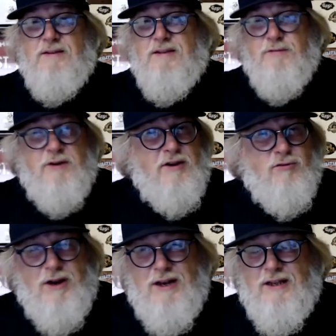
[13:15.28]
different
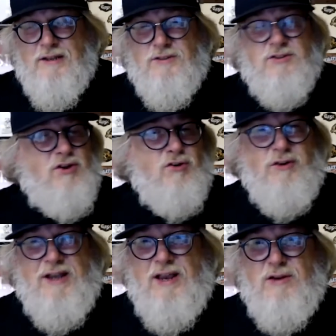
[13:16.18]
ingredients,
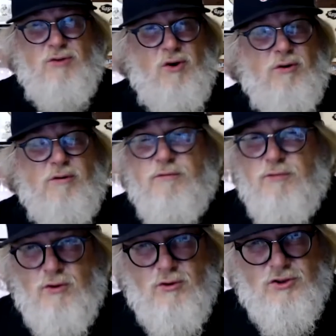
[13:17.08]
create your own
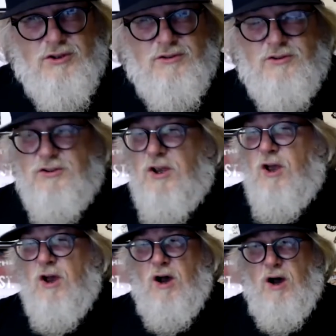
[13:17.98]
infusions.
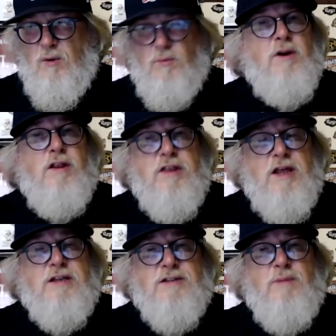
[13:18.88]
One of the
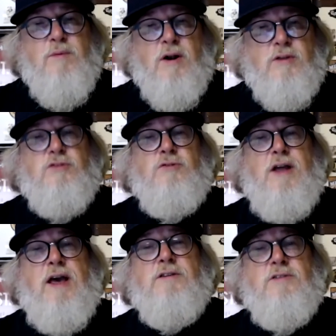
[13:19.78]
things I want to do
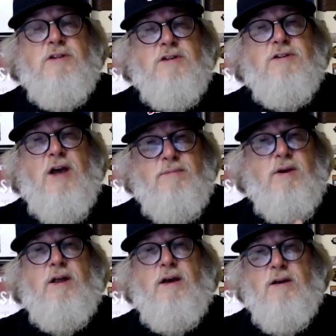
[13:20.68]
next is I'm
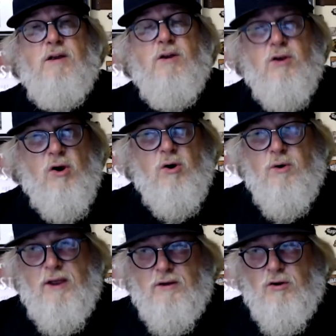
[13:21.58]
going to
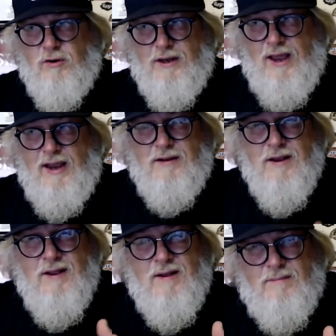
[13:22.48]
go and create
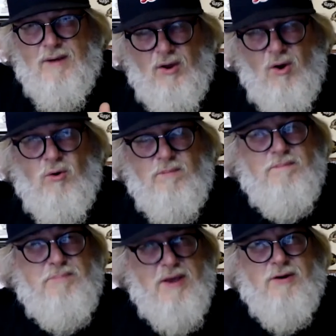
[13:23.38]
my own
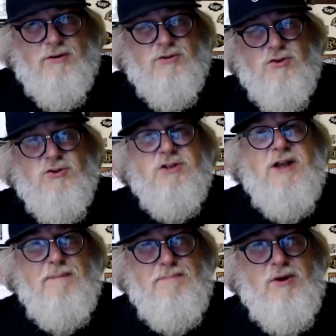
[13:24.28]
bitters using
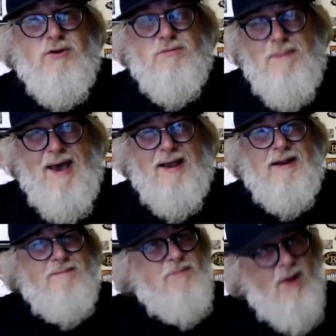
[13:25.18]
that bitters
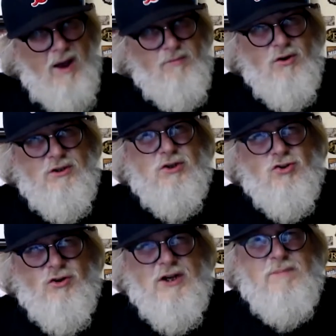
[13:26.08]
packet. I'm really
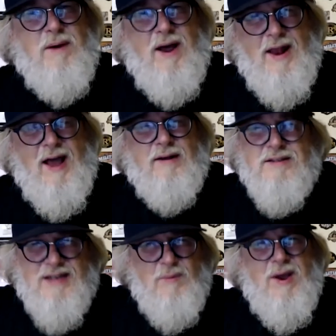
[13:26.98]
intrigued by that
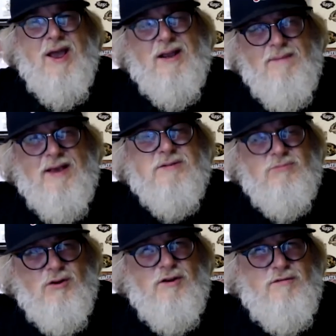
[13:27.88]
because that way I can make
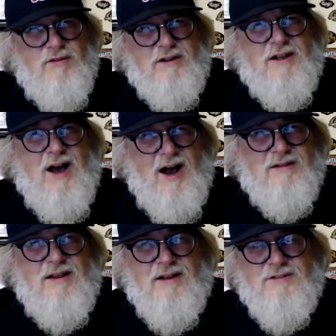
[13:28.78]
some really fun
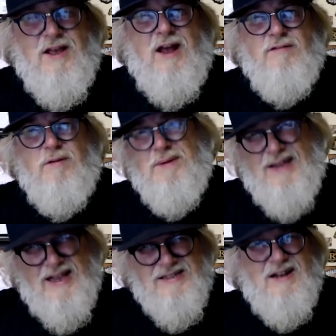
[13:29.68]
cocktails out of it. But
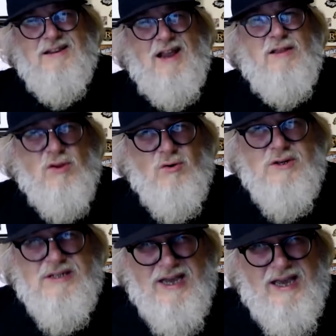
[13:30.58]
that's going to take
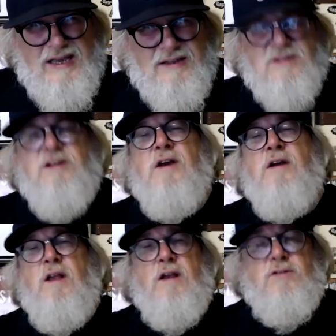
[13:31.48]
30 days
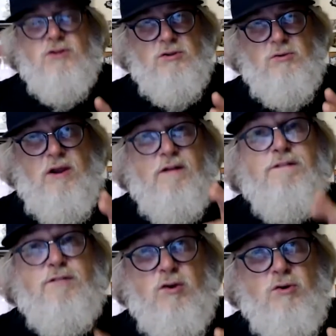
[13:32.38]
to
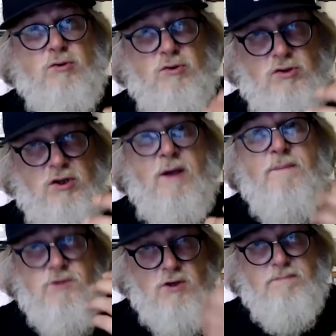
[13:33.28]
infuse
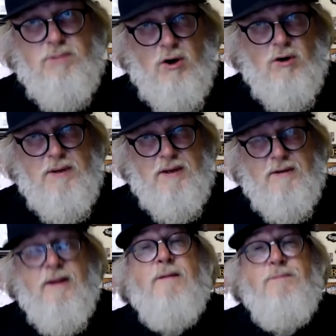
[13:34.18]
some
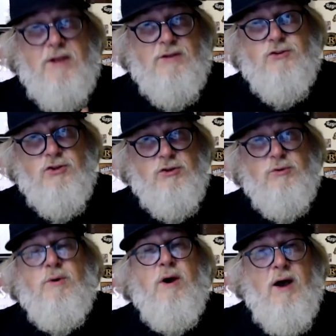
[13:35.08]
bourbon
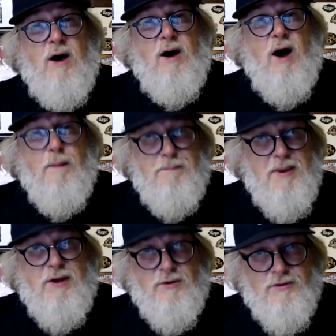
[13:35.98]
into a
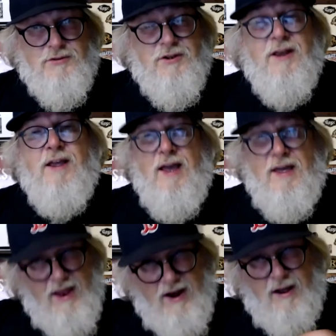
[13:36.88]
bitters.
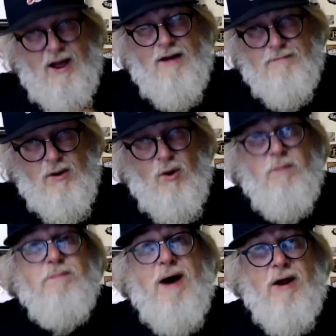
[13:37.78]
And then I'll have my
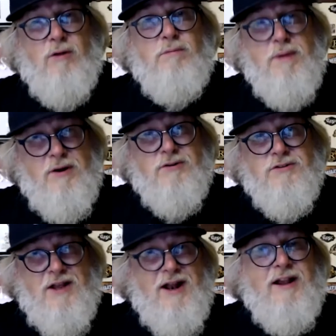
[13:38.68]
own bottled
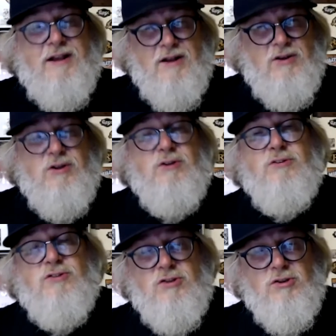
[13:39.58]
bitters that I can
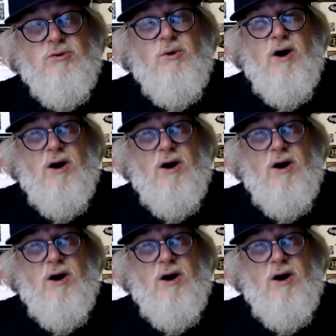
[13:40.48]
use to